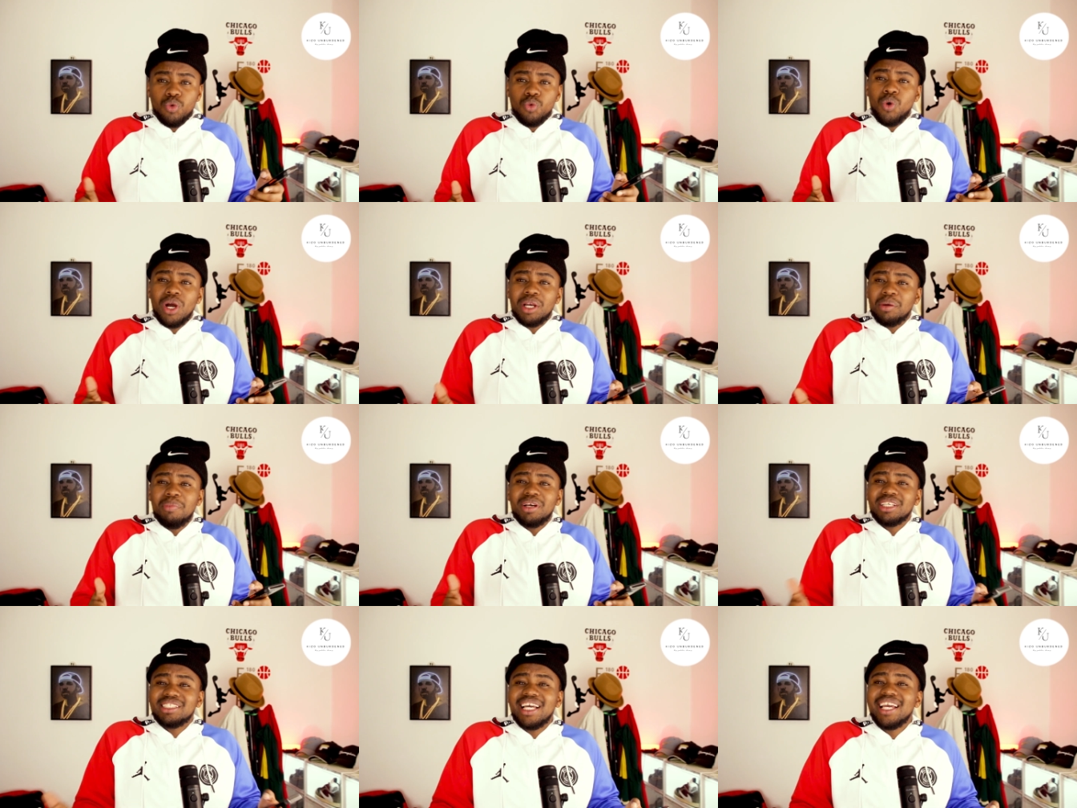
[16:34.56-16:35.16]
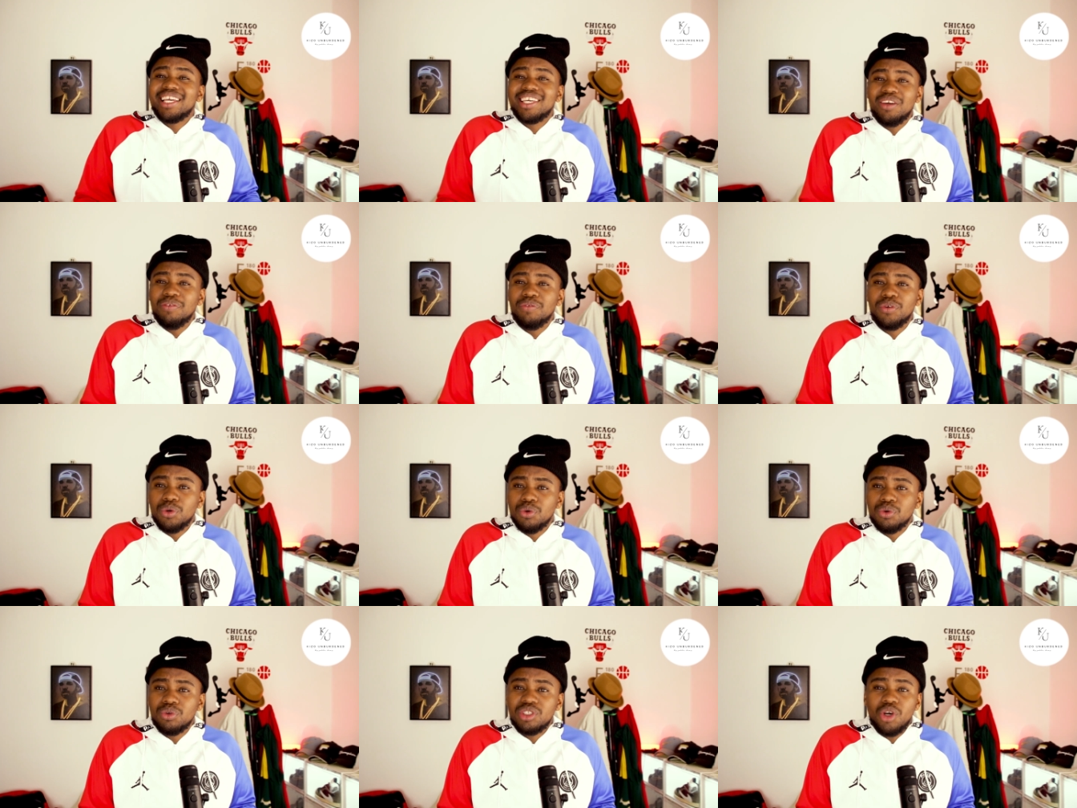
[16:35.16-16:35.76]
What must I give
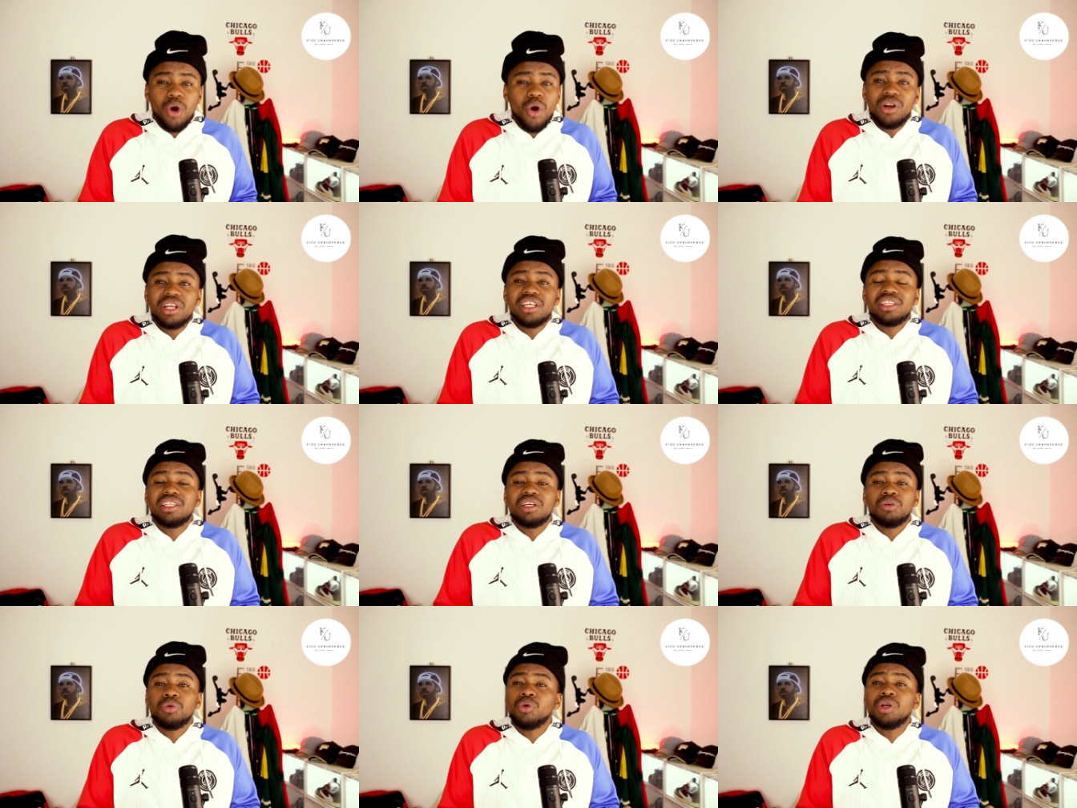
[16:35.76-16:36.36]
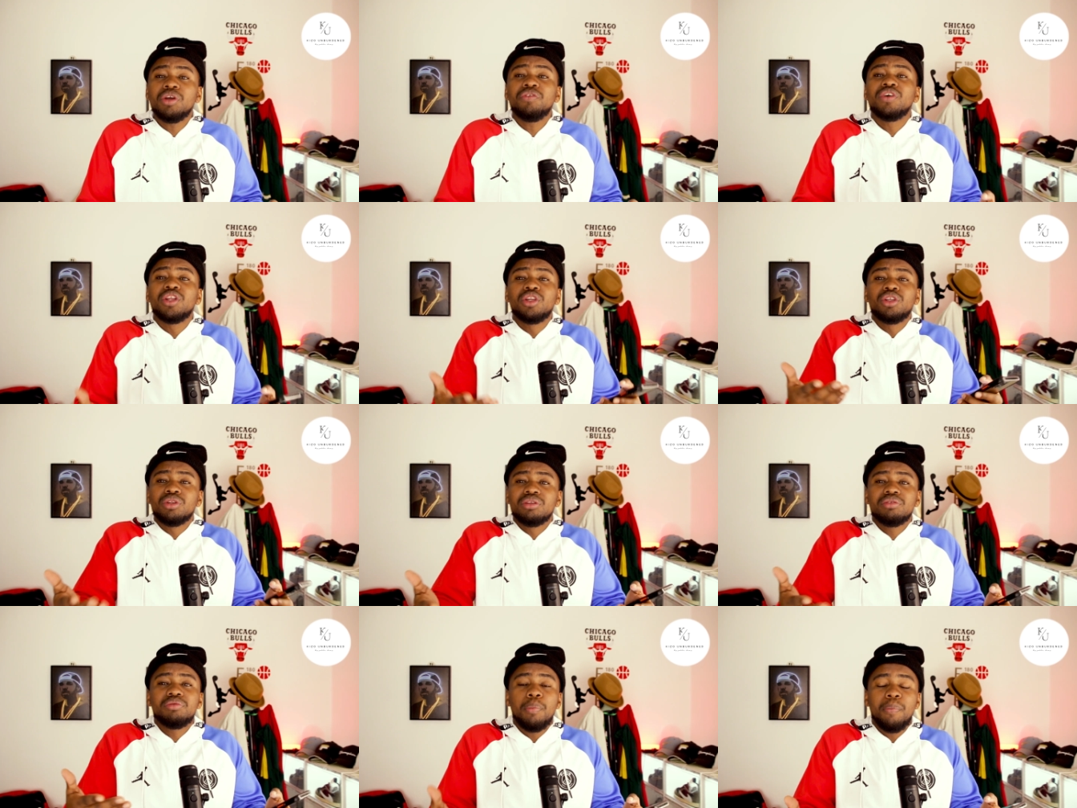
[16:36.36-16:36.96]
you? The only thing,
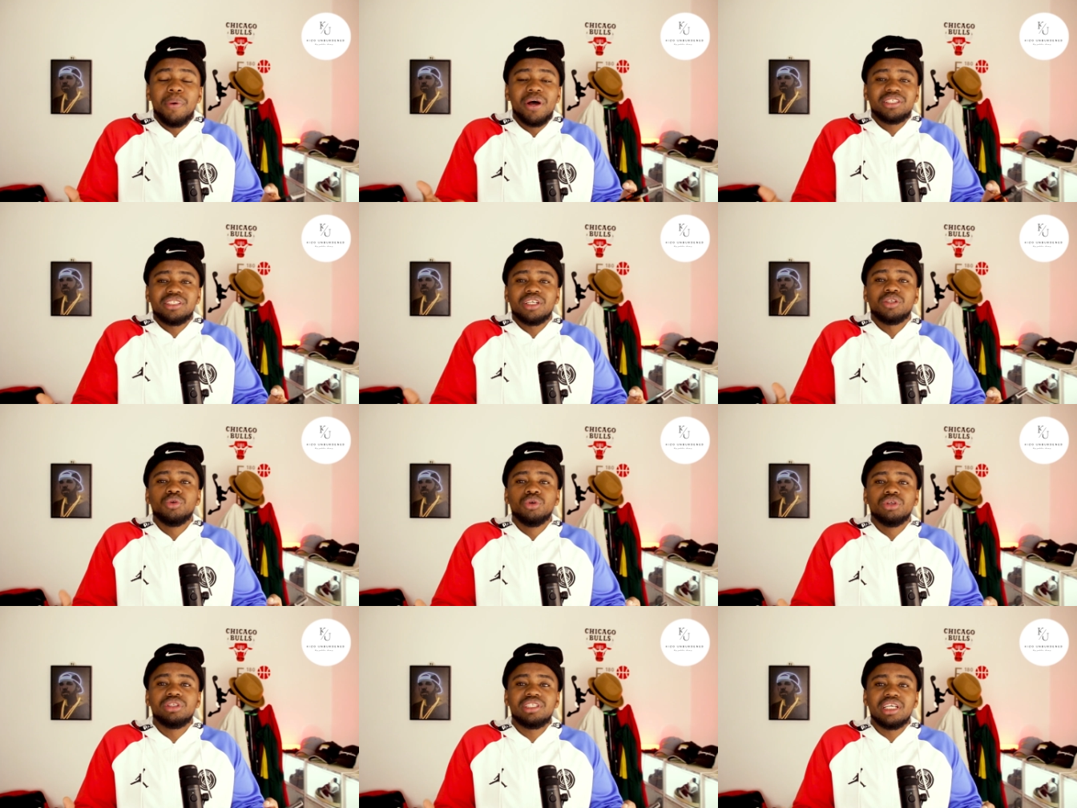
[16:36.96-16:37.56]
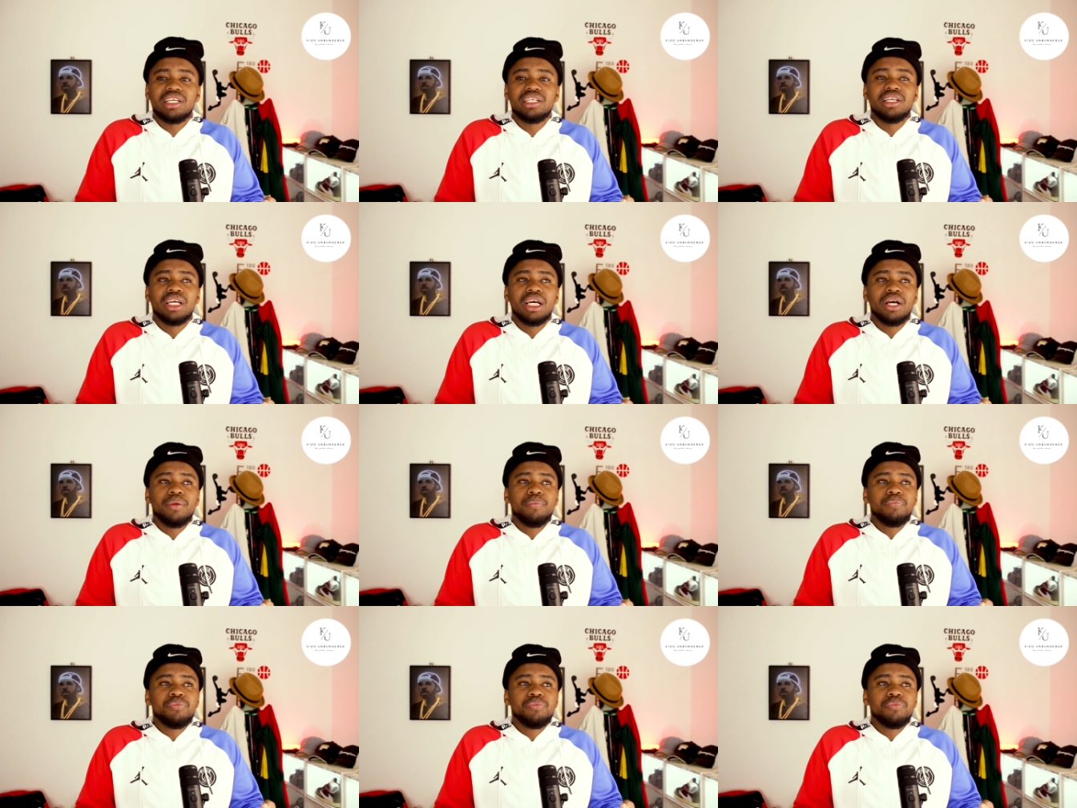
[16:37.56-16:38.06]
even the person who's saying,